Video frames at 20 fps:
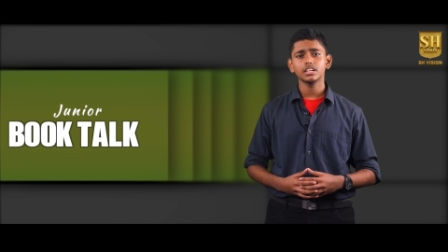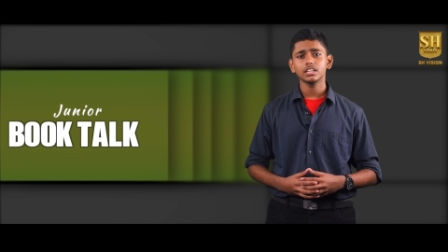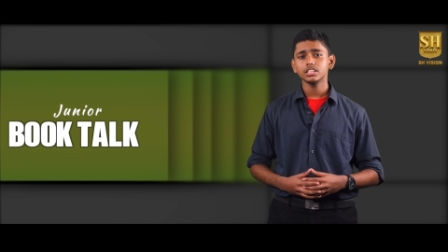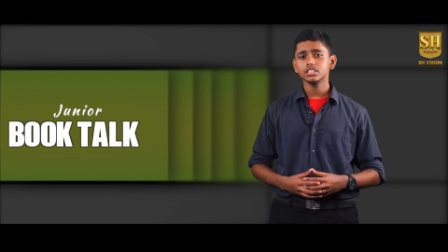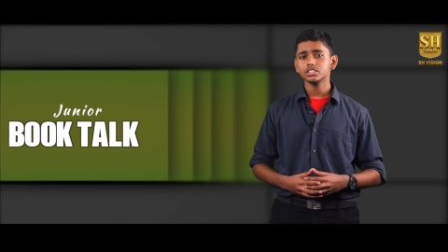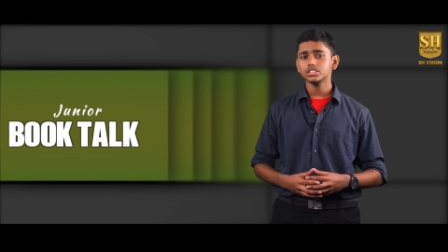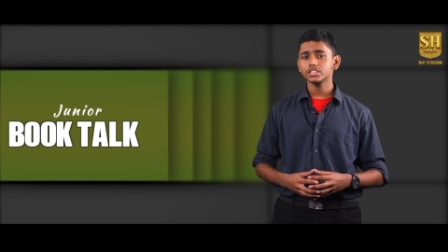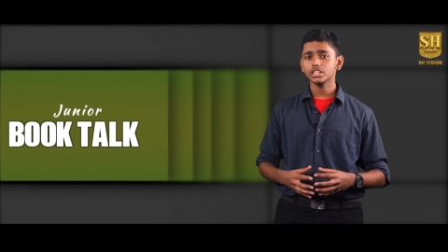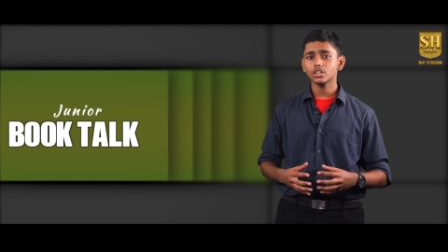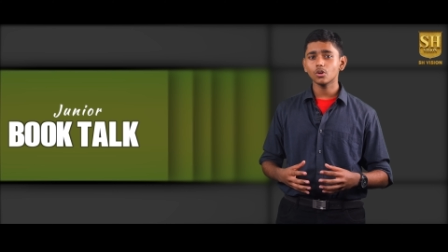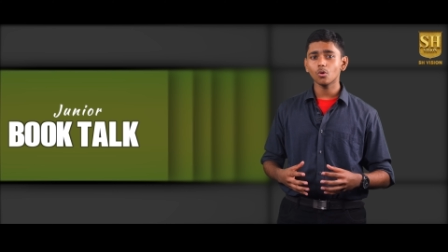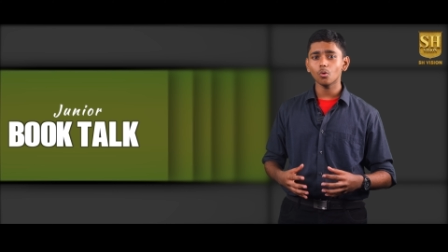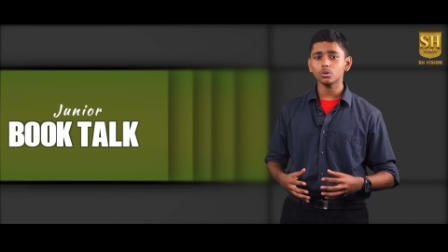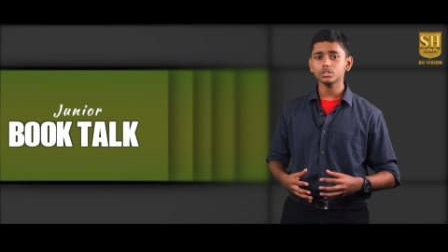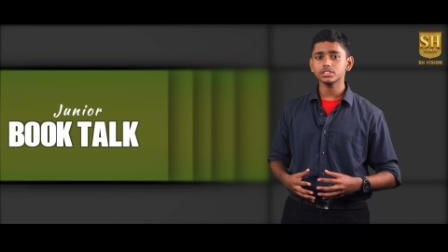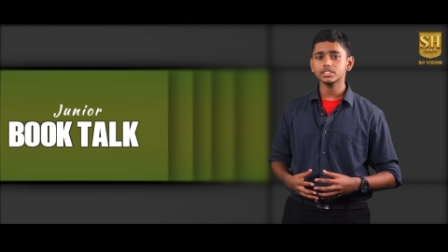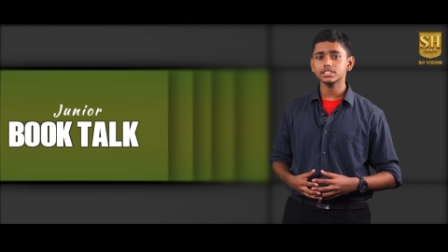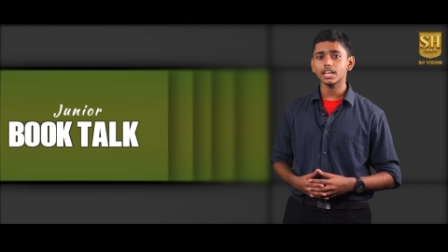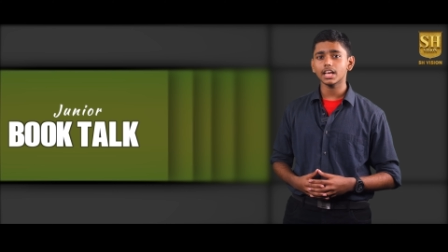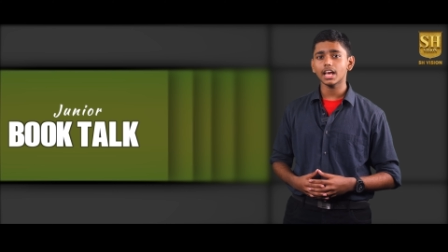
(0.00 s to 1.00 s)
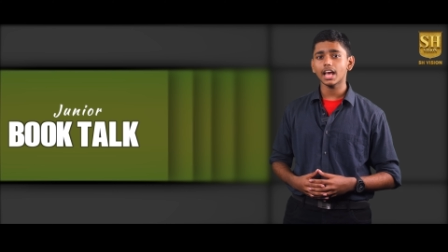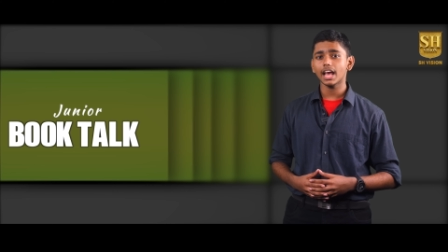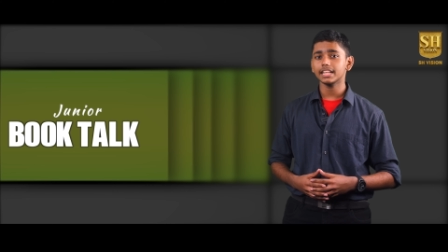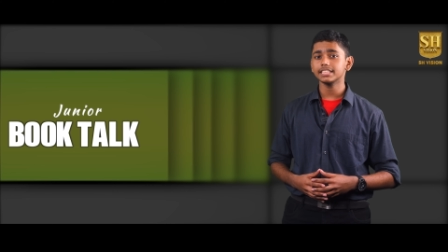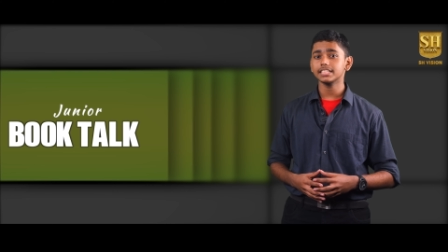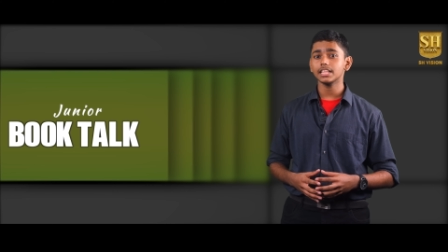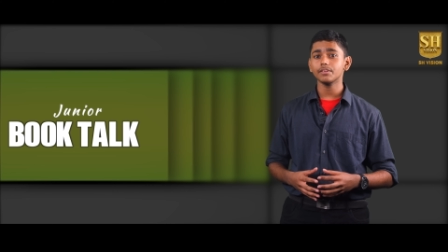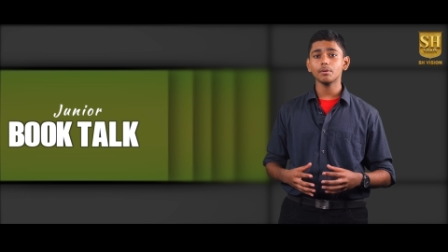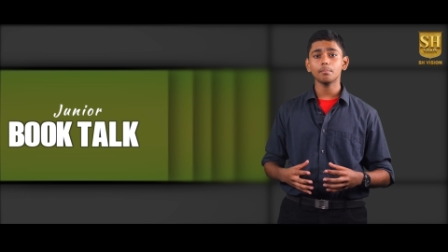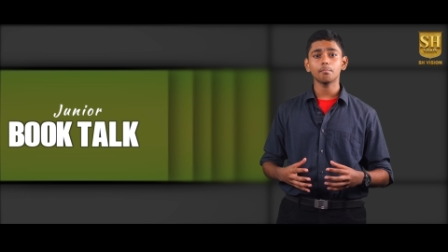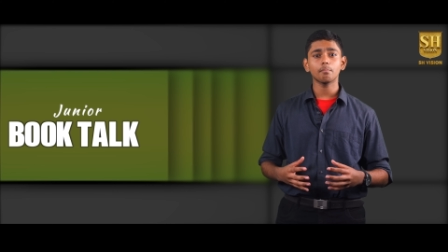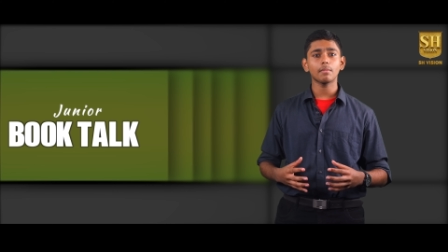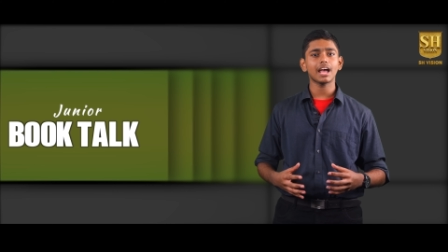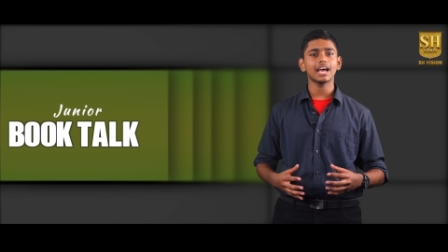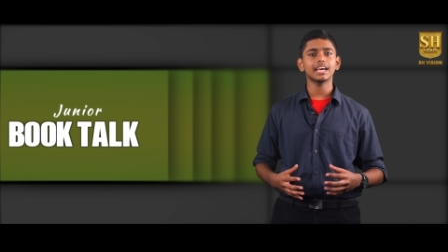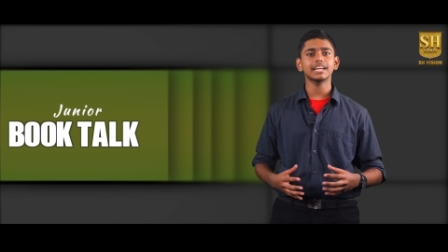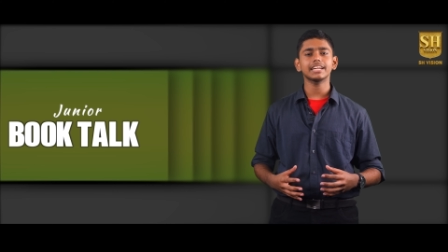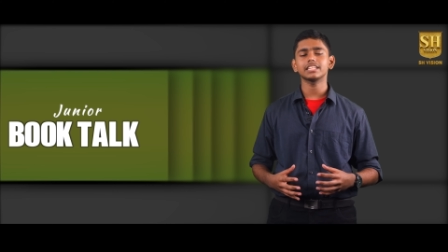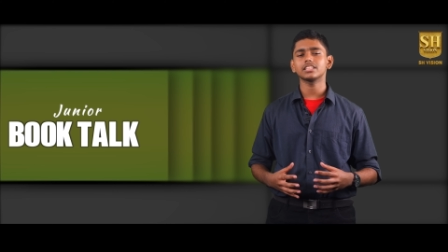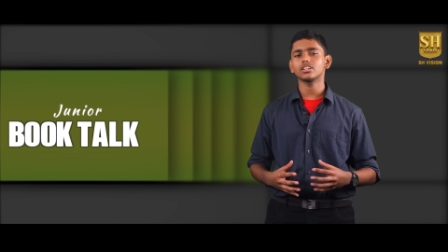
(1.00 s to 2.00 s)
She goes there and they were
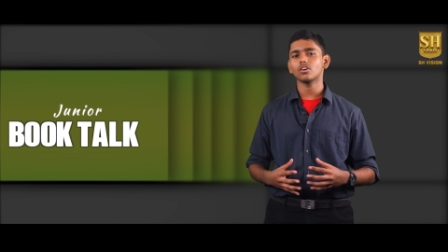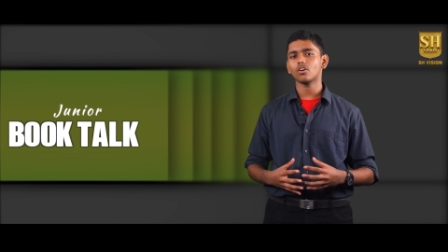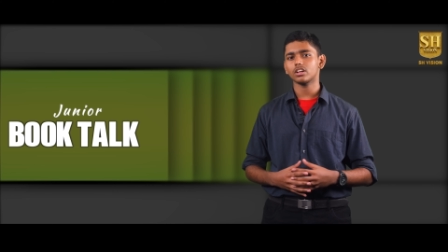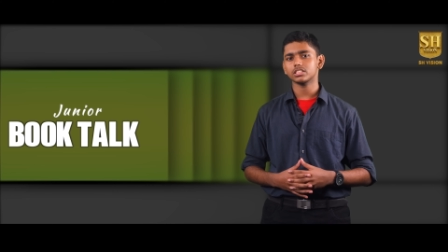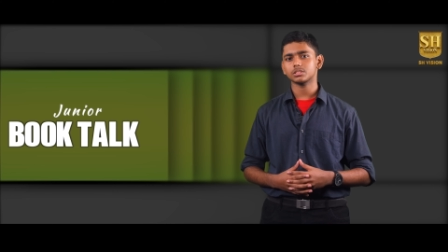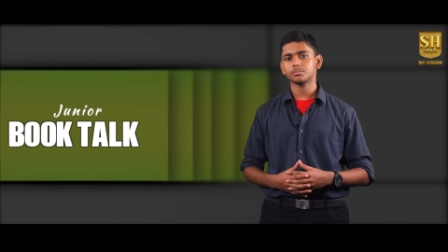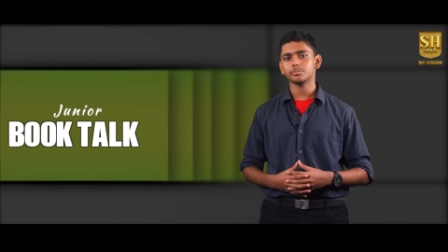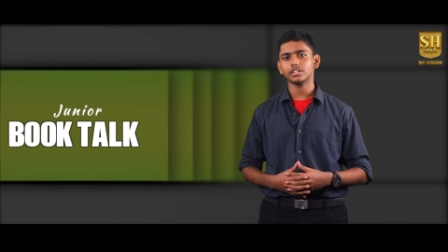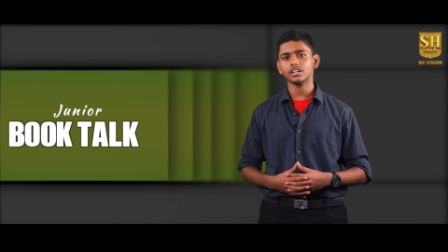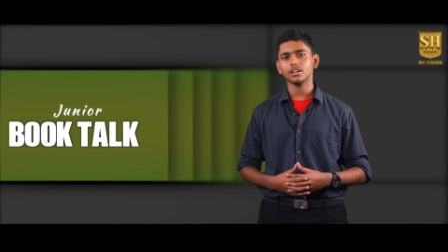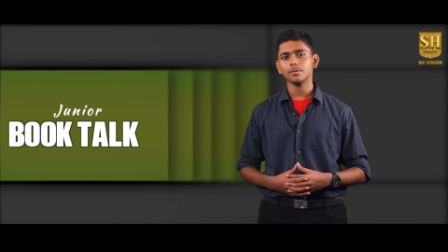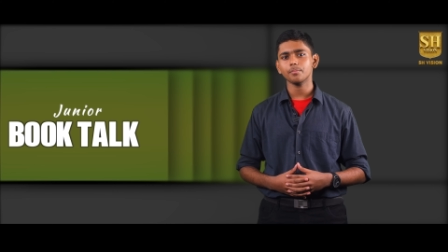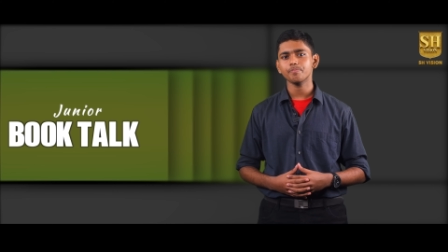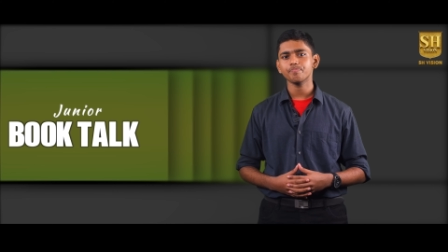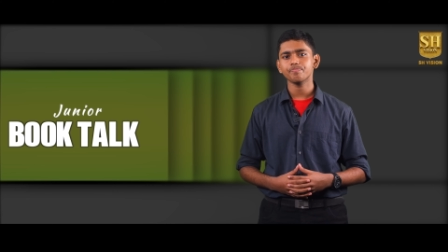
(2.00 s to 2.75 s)
married in the hospital.